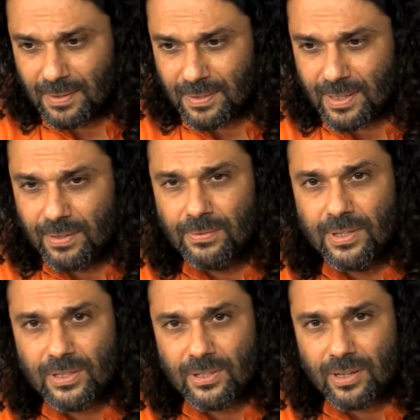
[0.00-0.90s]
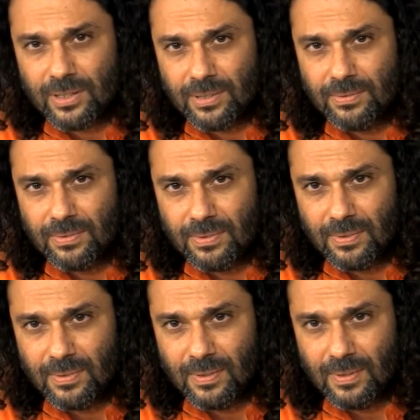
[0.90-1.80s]
self destructive,
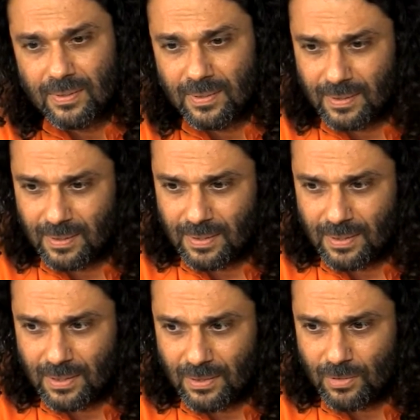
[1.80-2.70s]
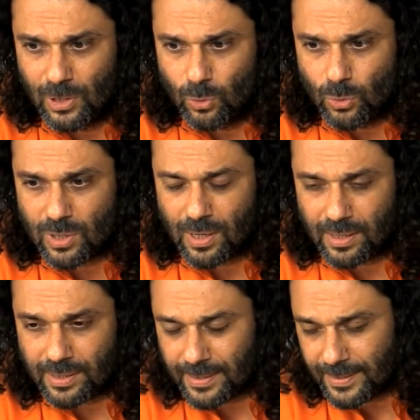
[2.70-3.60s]
we lose
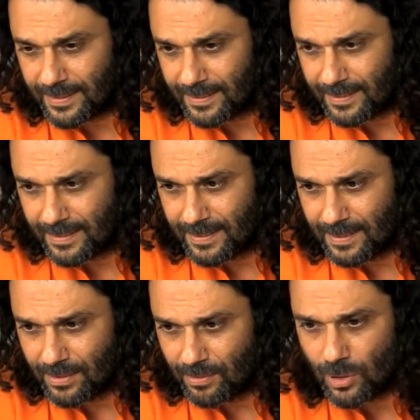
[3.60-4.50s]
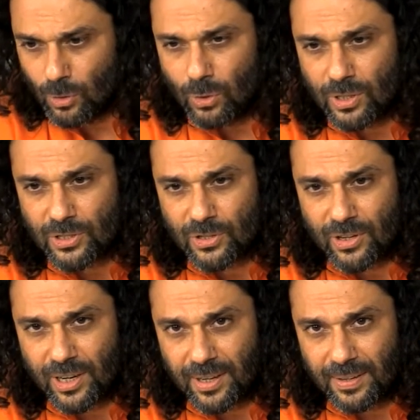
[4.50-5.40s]
heart, we go
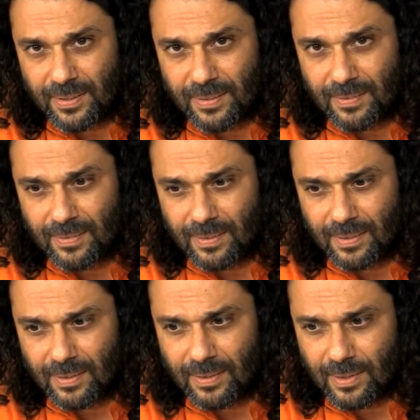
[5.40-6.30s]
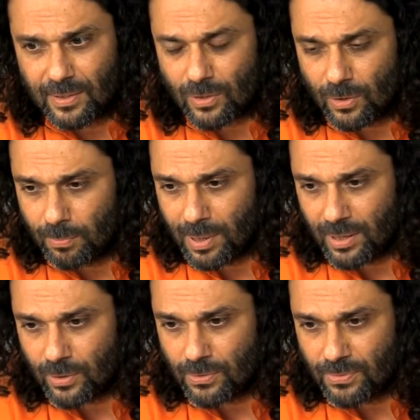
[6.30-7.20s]
astray. It's all
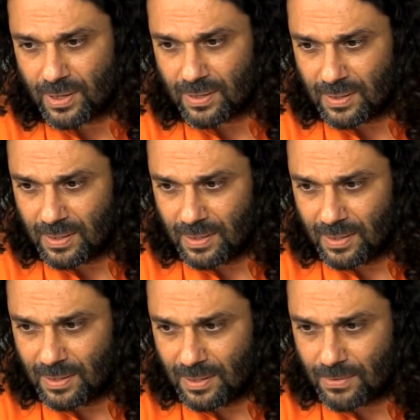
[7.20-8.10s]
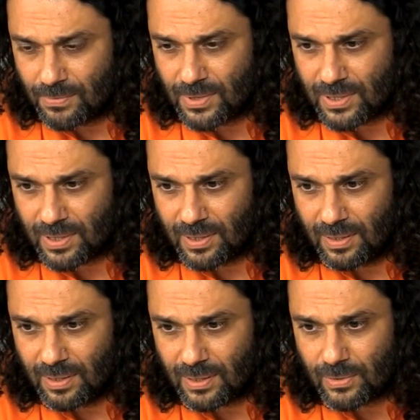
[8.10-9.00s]
part of our
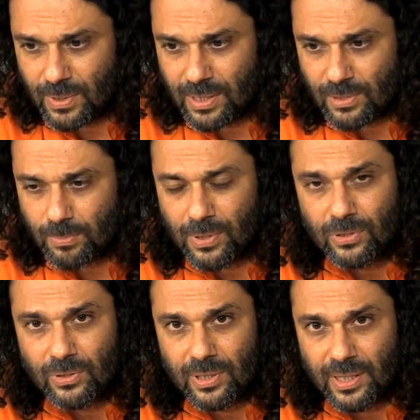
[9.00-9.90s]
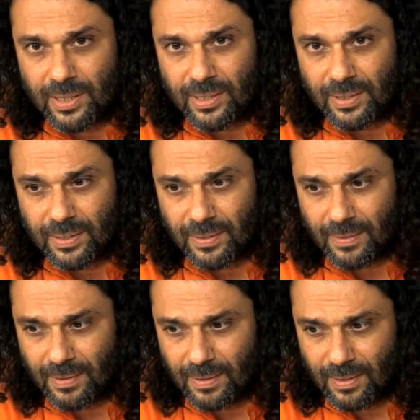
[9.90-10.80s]
physical as well as spiritual DNA.
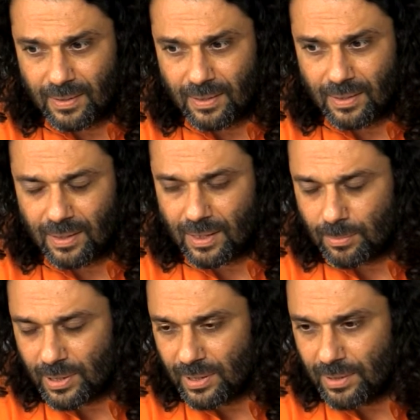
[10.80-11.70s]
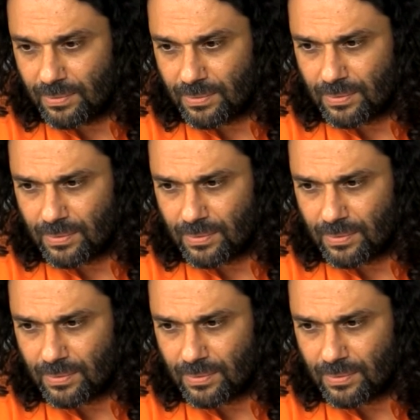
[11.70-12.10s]
And I believe